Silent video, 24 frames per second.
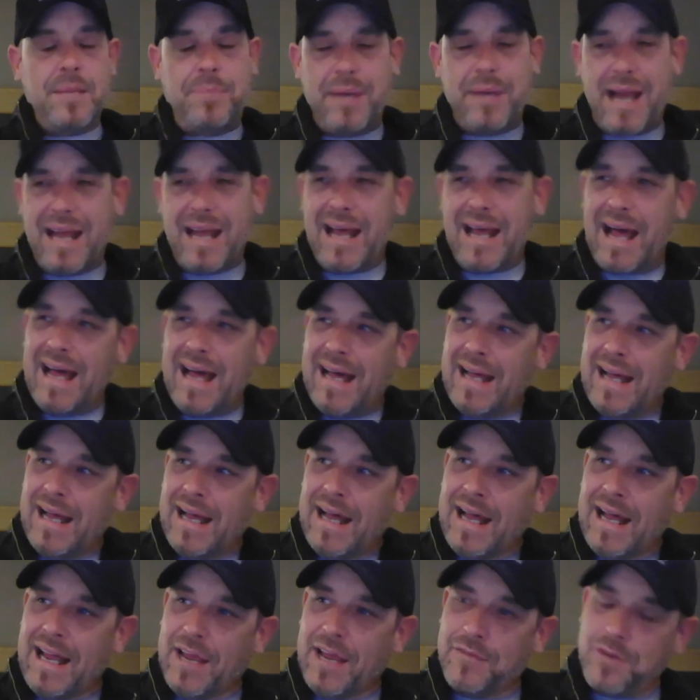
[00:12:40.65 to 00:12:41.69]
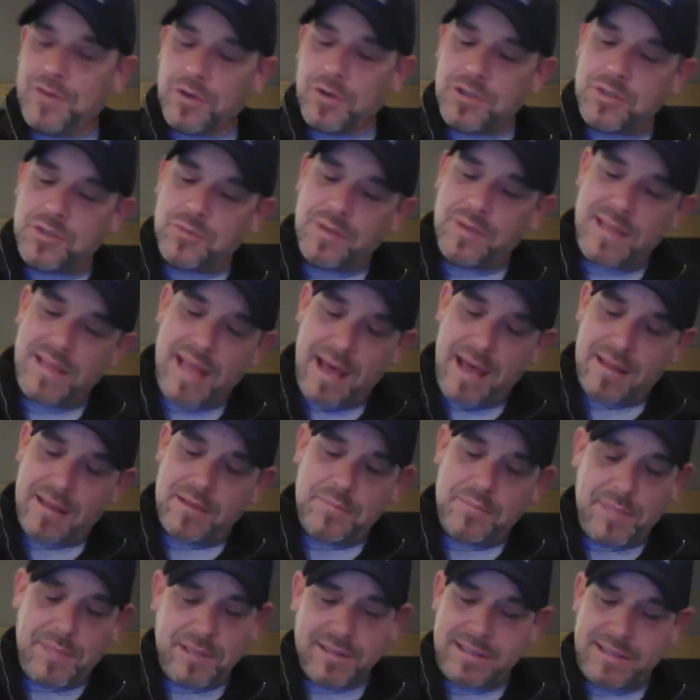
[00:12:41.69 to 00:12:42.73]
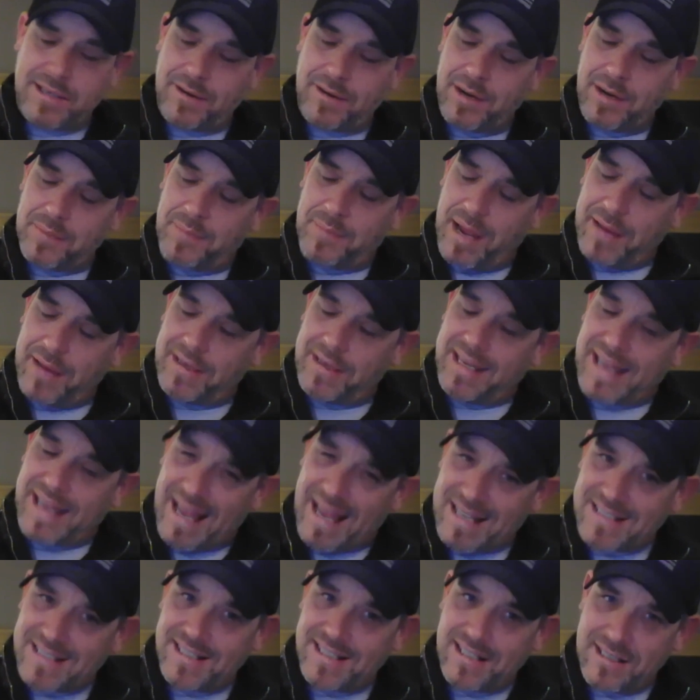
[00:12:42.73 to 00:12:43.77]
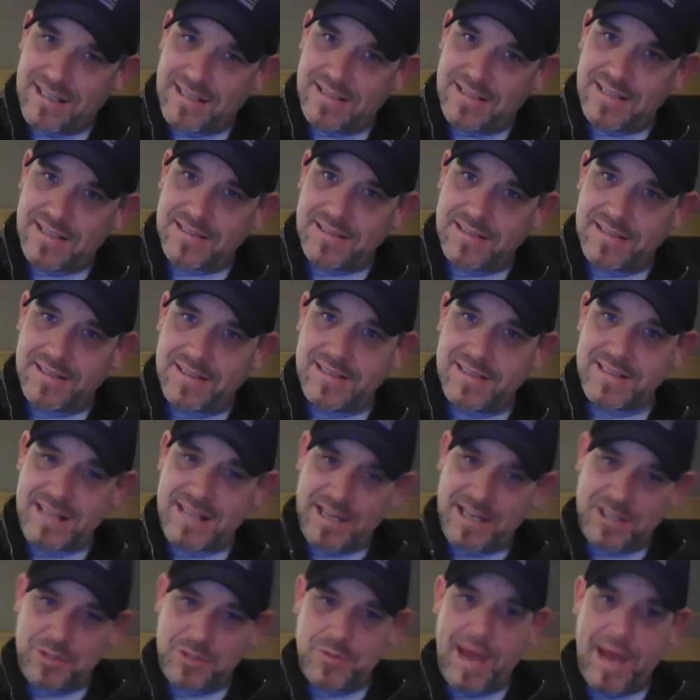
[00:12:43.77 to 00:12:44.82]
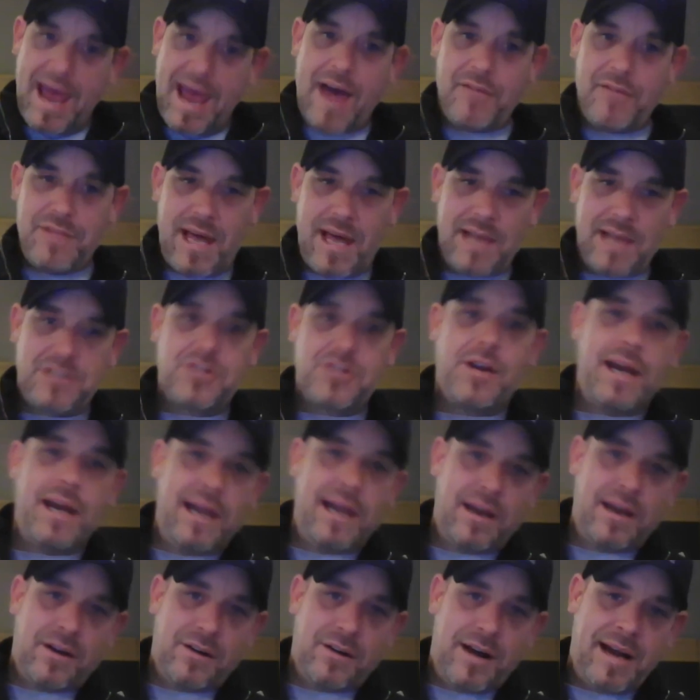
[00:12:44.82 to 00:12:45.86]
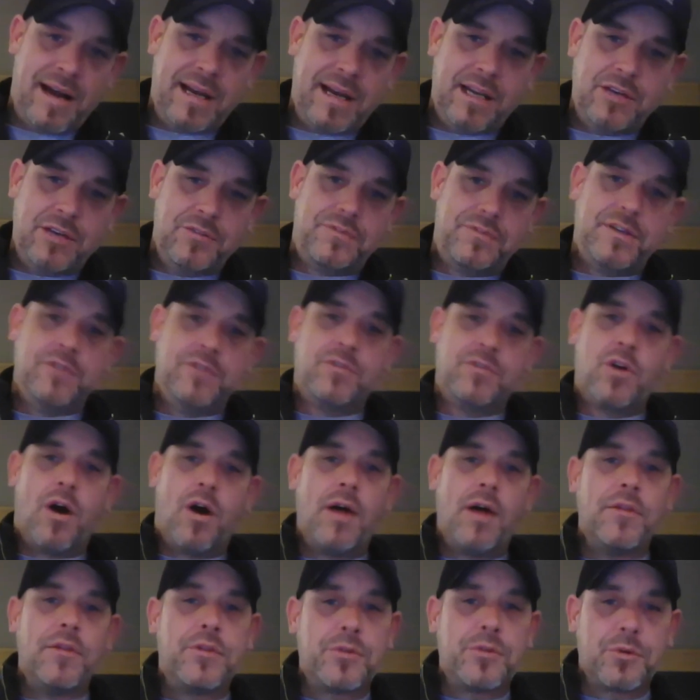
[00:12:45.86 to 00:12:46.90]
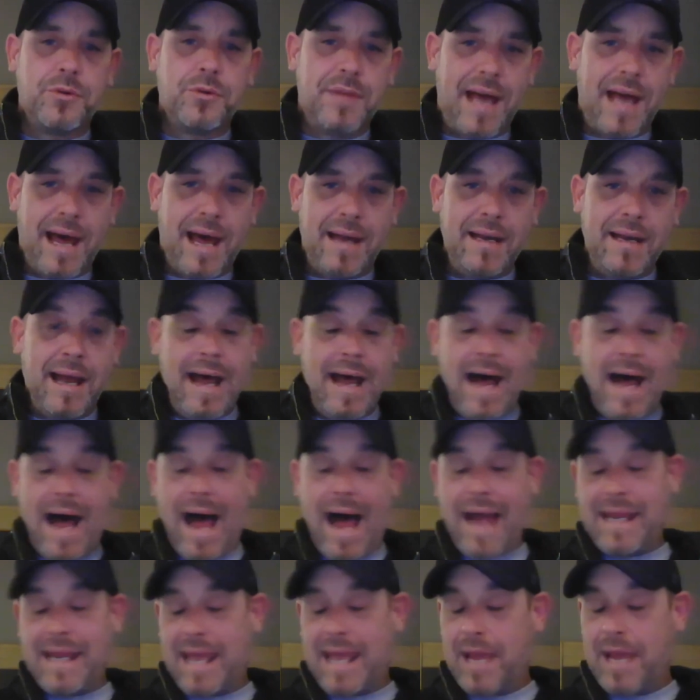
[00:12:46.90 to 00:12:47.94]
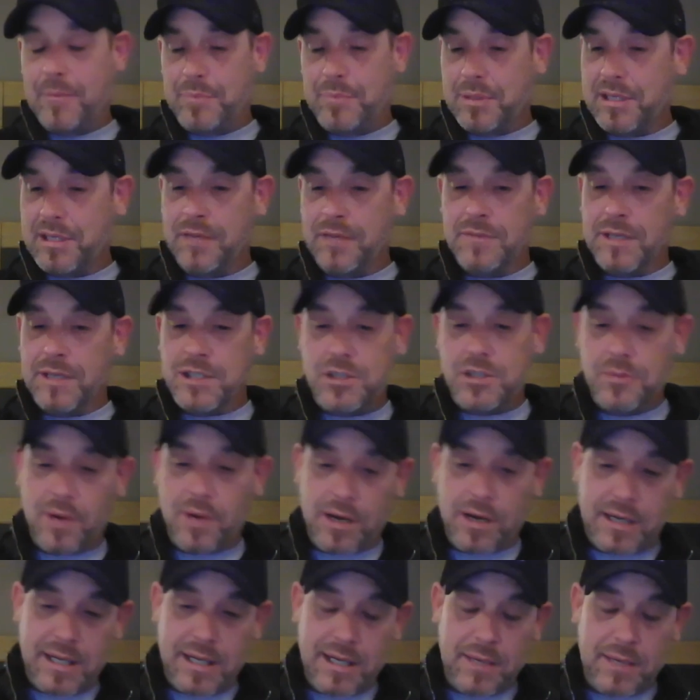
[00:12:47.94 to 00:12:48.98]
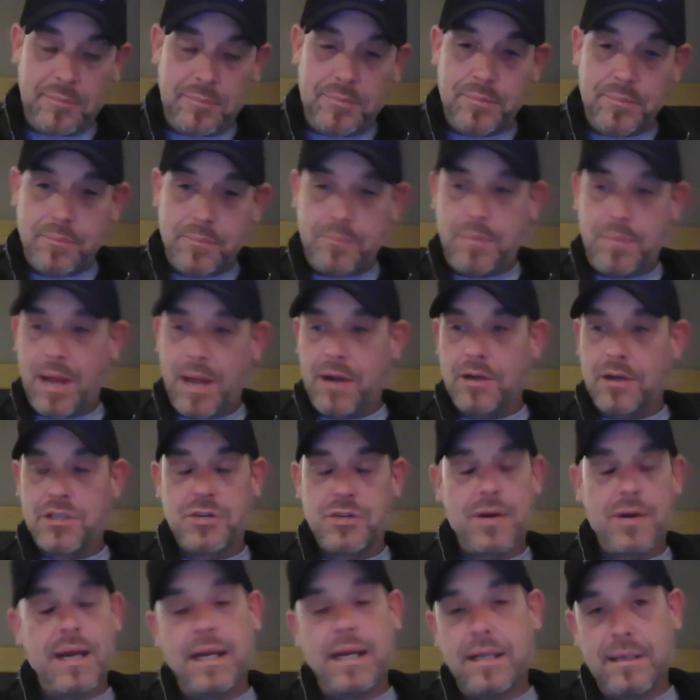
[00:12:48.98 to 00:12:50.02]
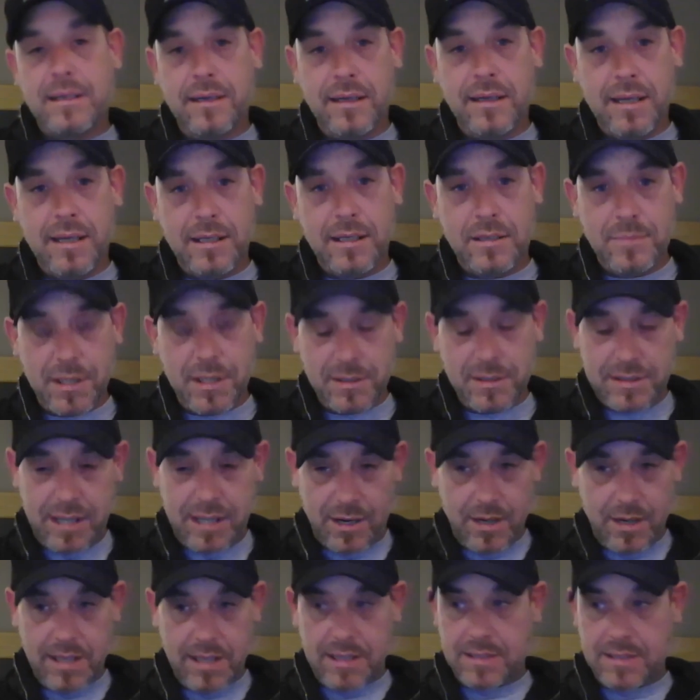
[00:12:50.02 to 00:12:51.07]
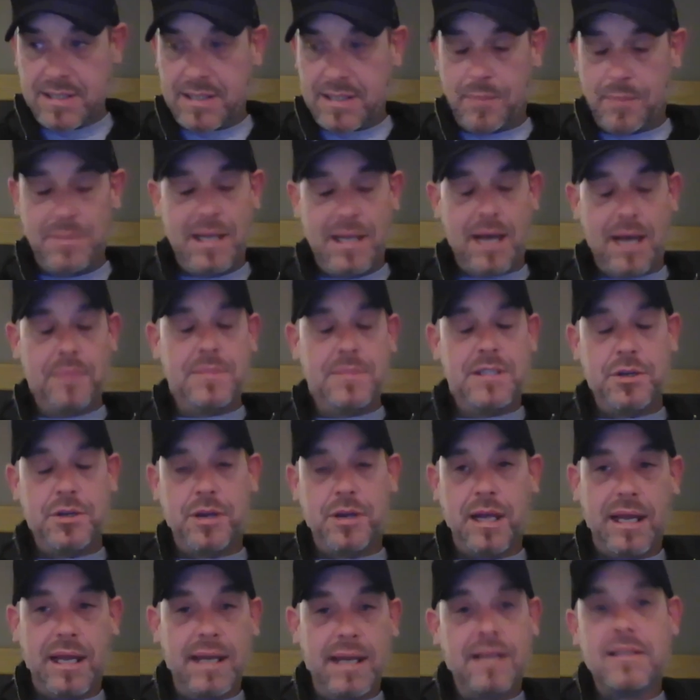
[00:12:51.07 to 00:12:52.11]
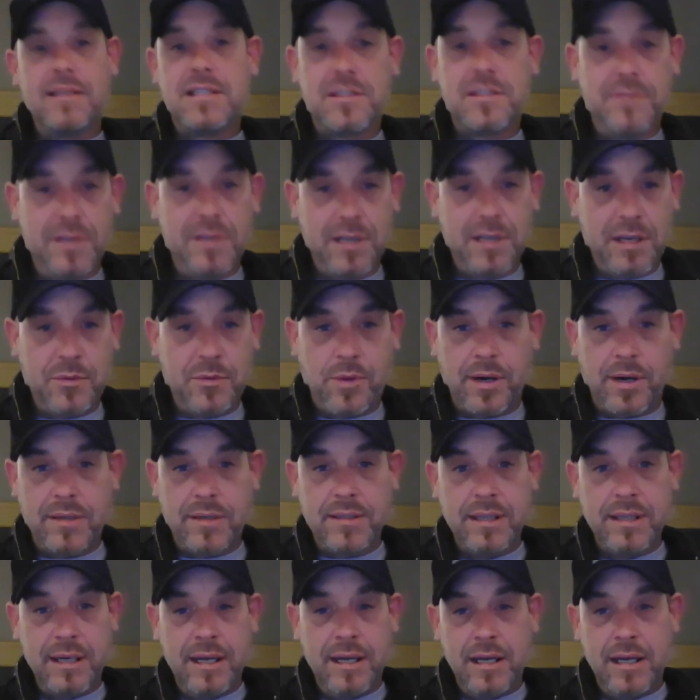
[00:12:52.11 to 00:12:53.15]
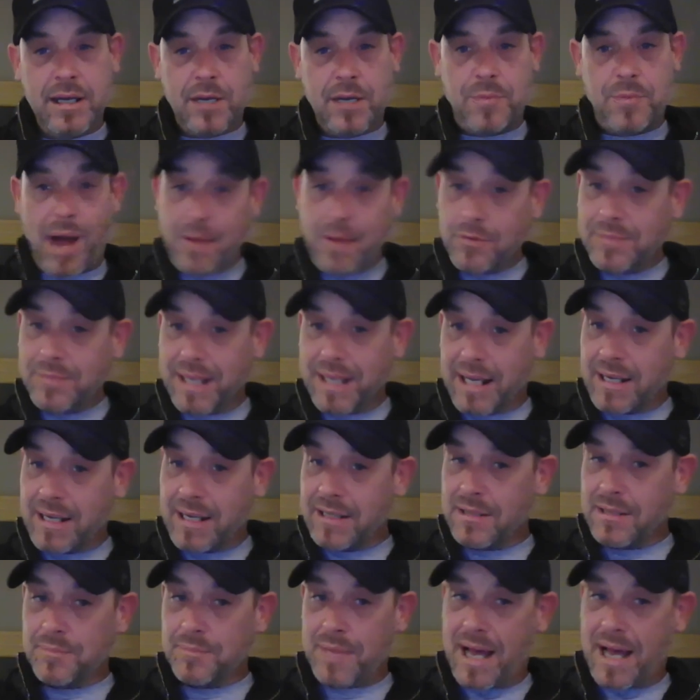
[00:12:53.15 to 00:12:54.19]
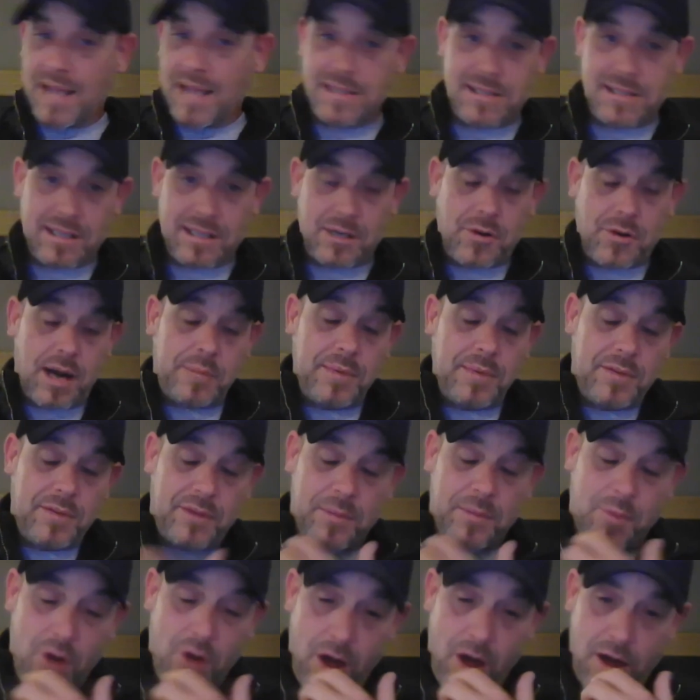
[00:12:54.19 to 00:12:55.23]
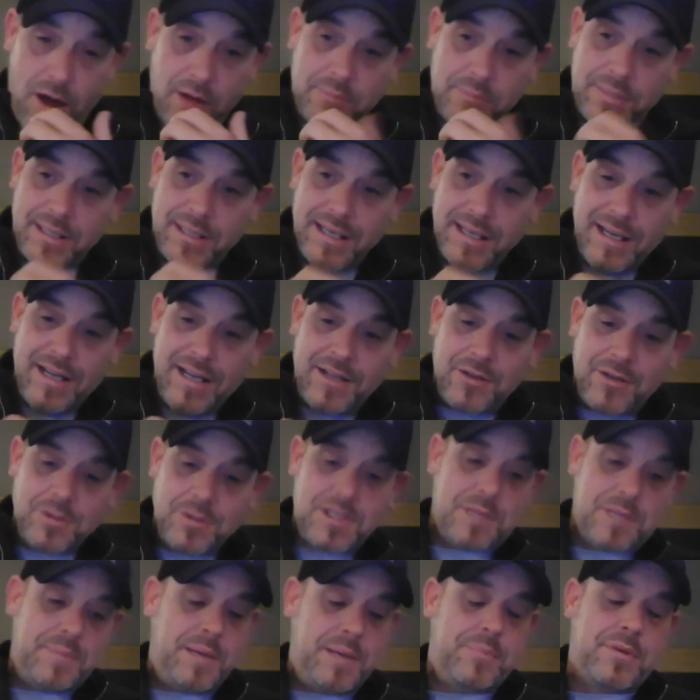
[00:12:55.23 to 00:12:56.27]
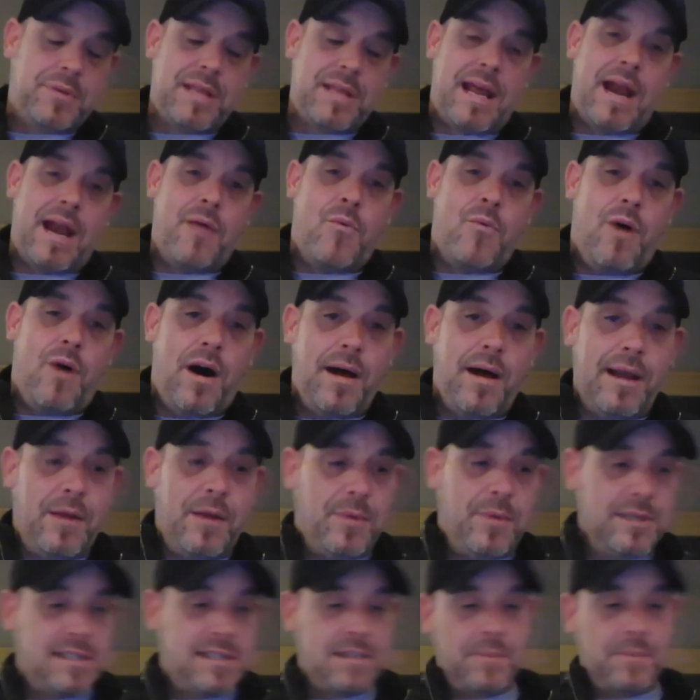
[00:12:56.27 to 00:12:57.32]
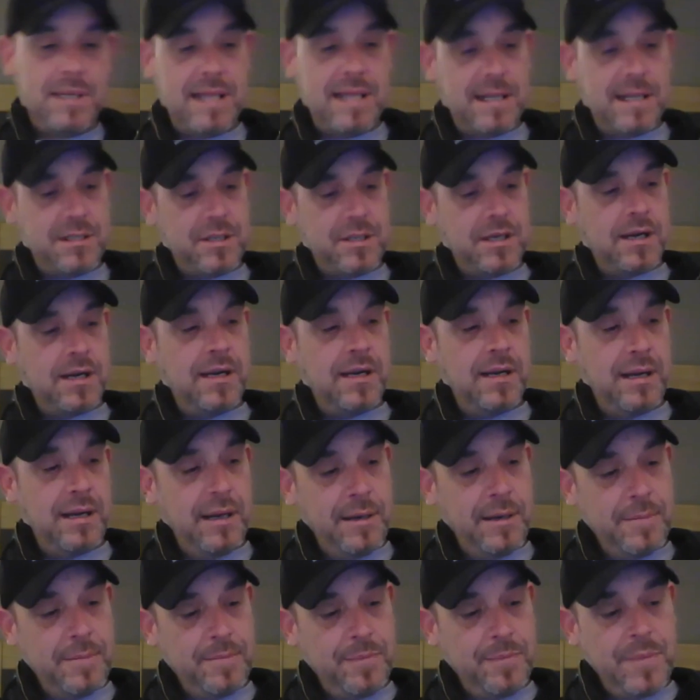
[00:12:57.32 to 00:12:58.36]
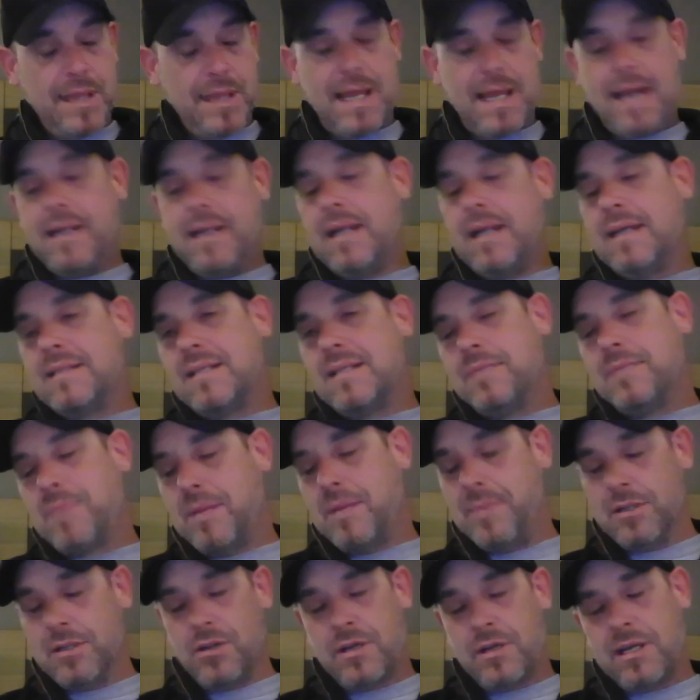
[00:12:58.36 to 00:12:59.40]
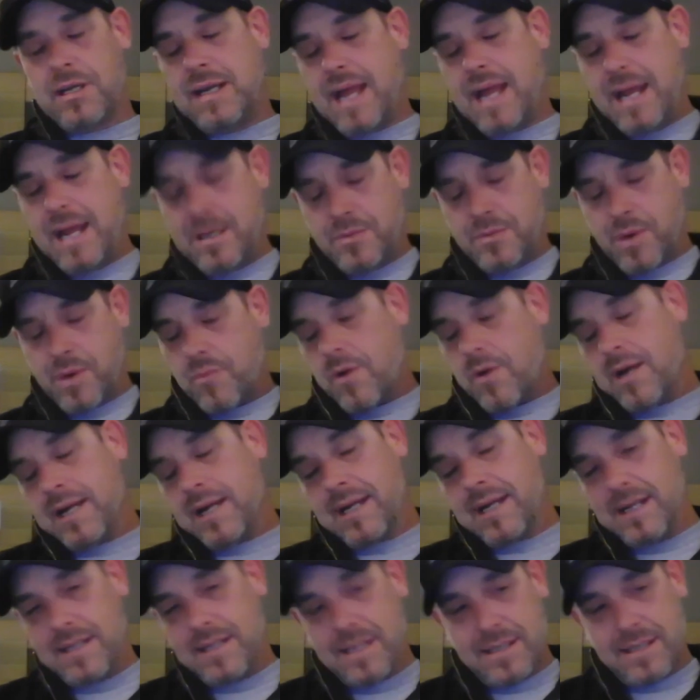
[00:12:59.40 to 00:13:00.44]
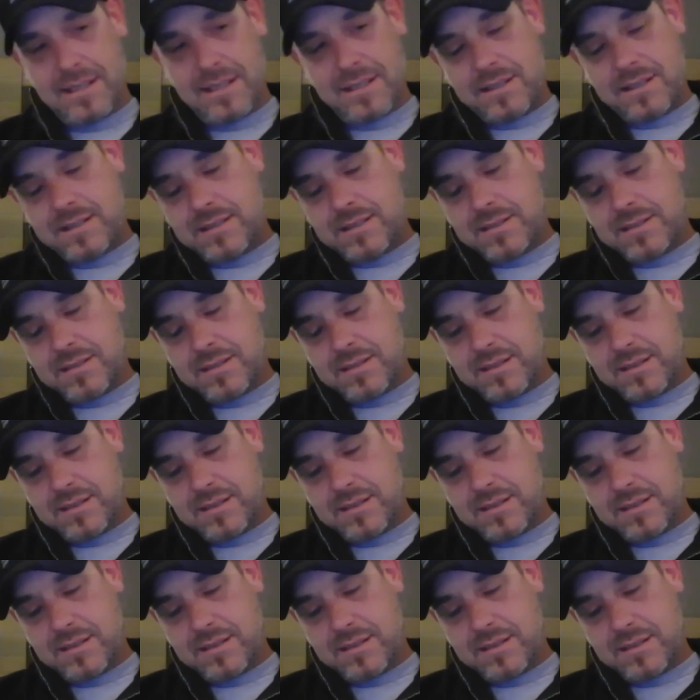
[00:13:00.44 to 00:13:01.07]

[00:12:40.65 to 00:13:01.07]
But if you're doing that in the military, my guess is that you have that training already. You've gone through that. I can't believe that you aren't getting better training in the military than sometimes you can get in the civilian world. You're probably getting the best. And correct me if I'm wrong, but those are the people that I want. I want somebody that is maybe looking, hey, do I want to get into this?